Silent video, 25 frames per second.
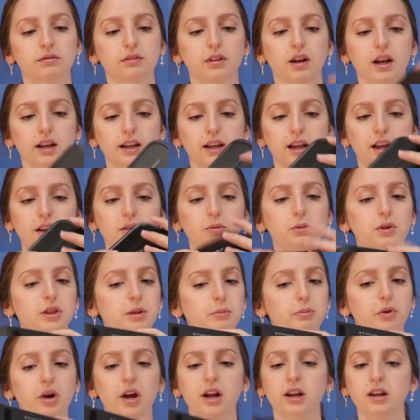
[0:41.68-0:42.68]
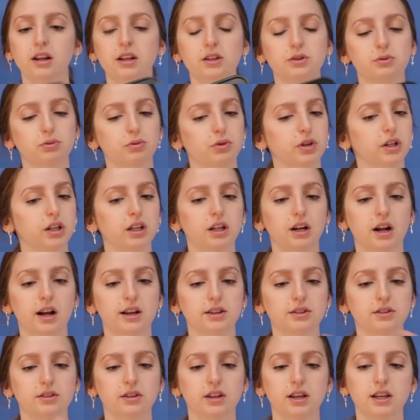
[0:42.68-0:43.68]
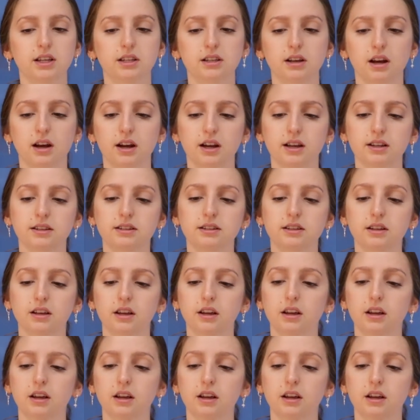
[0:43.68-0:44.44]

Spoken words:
Again, with the branding's really nice on these guys.